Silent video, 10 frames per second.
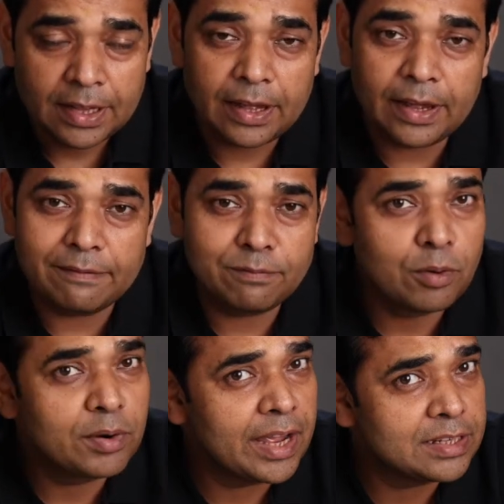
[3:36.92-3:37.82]
and
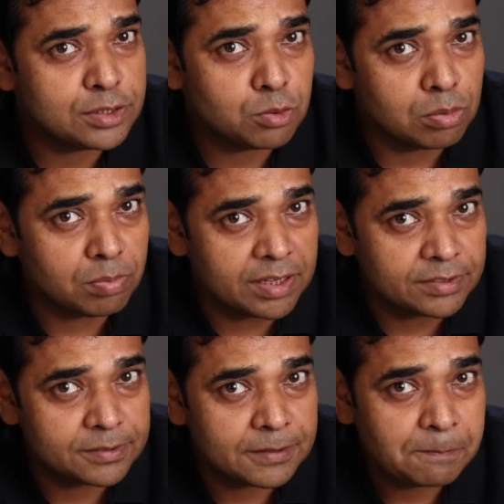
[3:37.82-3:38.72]
phone has its own
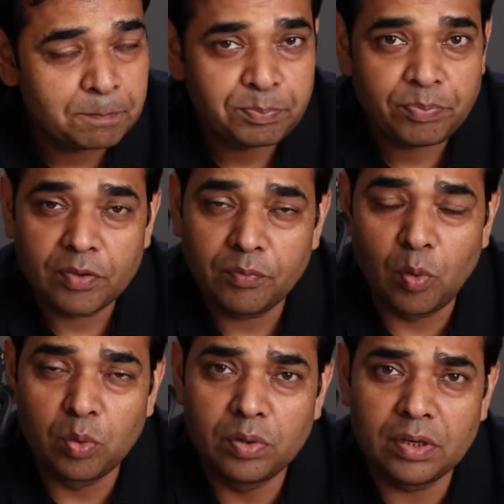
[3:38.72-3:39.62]
place.
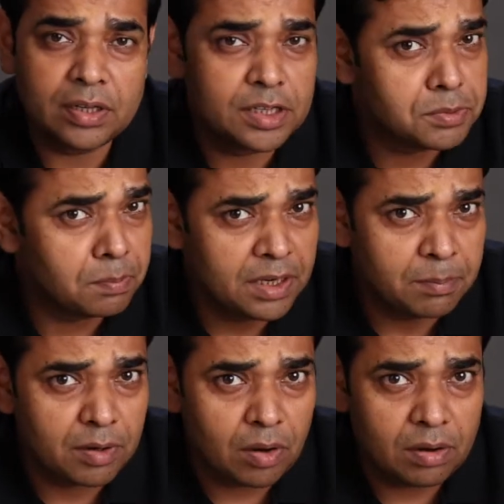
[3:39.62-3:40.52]
Phone does
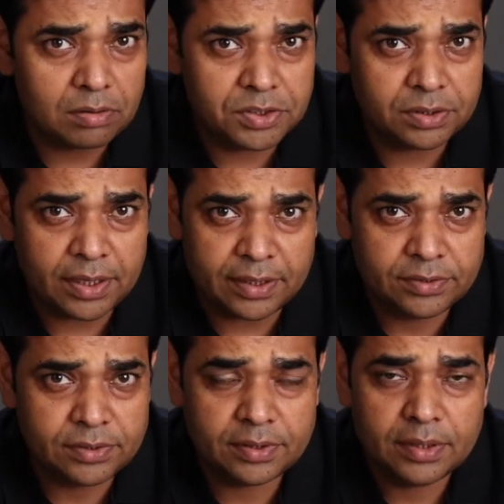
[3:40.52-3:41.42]
multiple
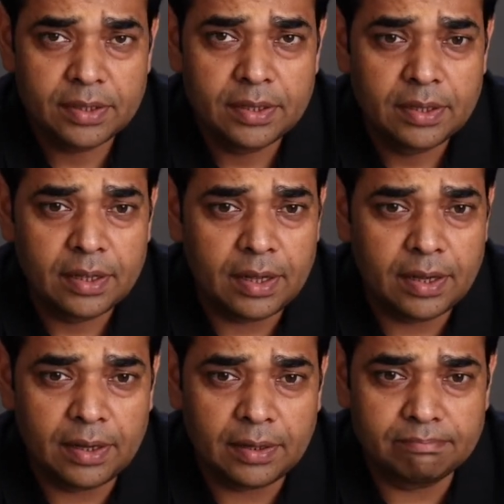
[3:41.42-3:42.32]
things
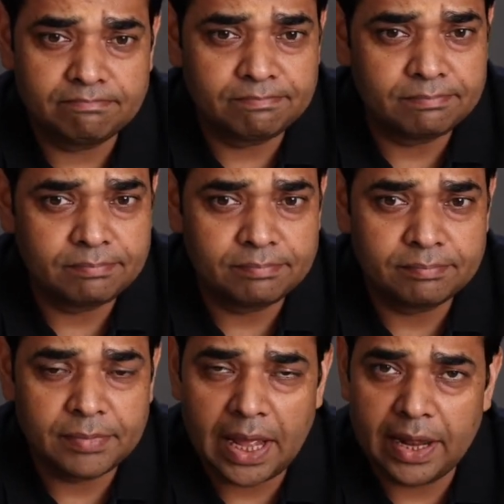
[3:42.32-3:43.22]

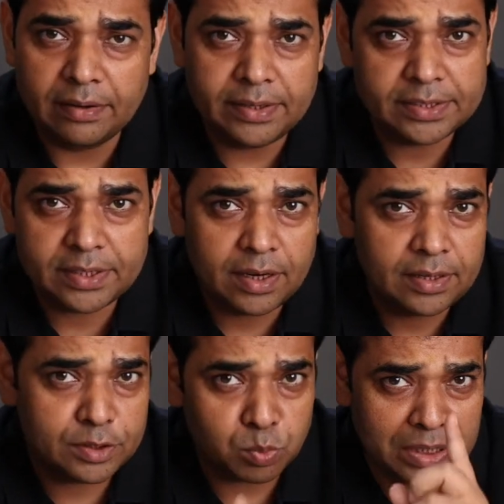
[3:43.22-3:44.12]
and DSLR
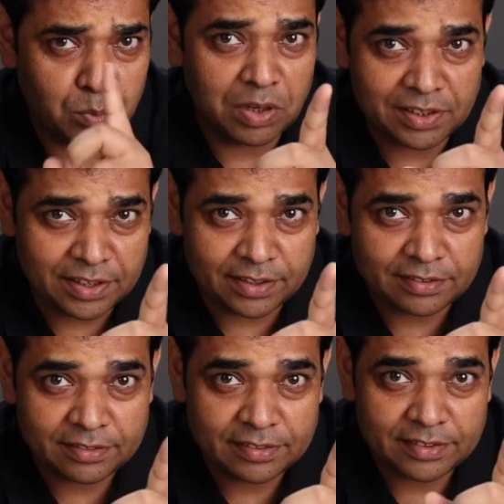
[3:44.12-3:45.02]
does only one
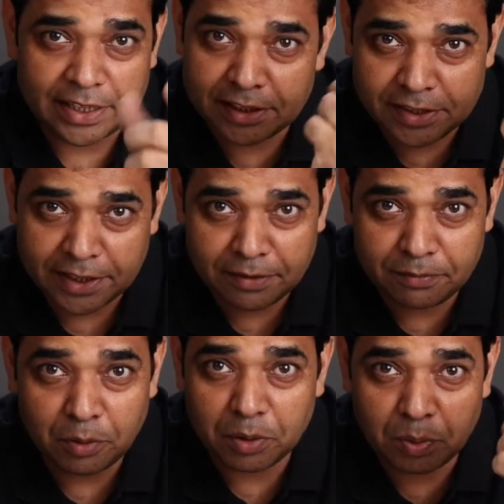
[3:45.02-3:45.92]
thing, that is taking
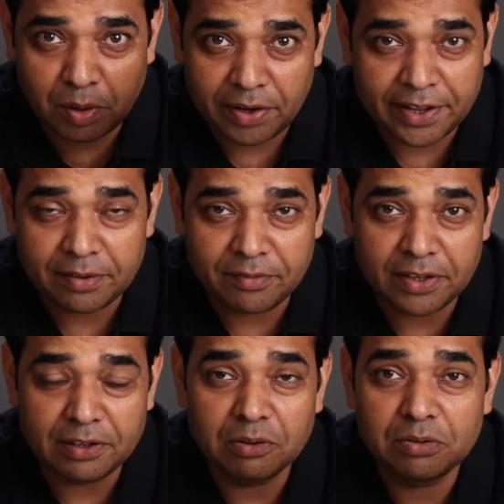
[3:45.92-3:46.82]
photo or taking
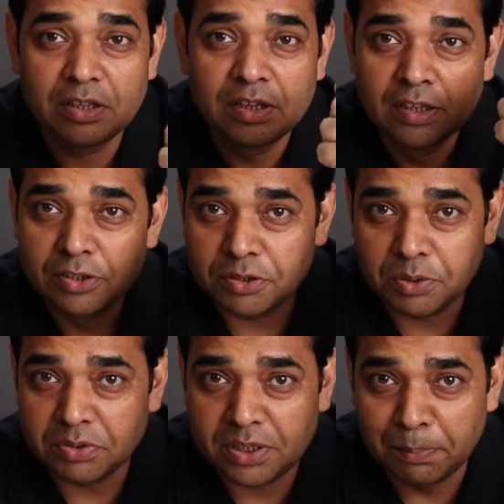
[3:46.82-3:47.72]
video. So
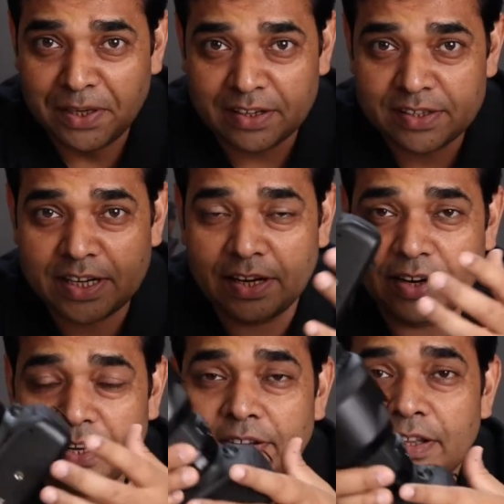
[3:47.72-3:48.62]
you would simply understand,
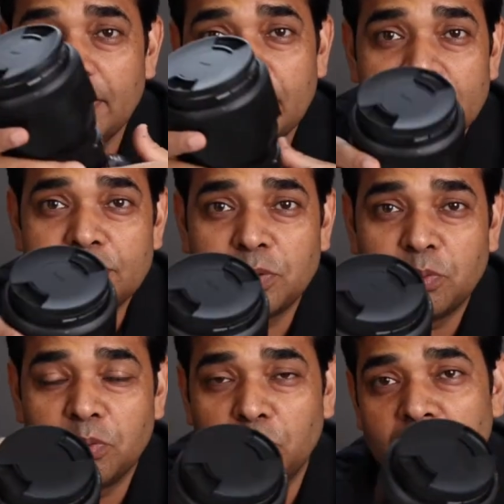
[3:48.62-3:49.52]
right? So
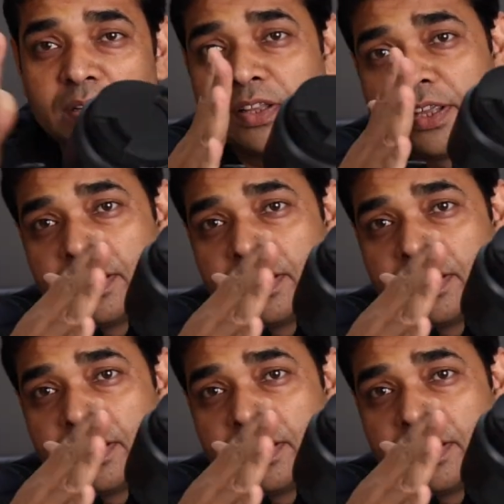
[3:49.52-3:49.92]
one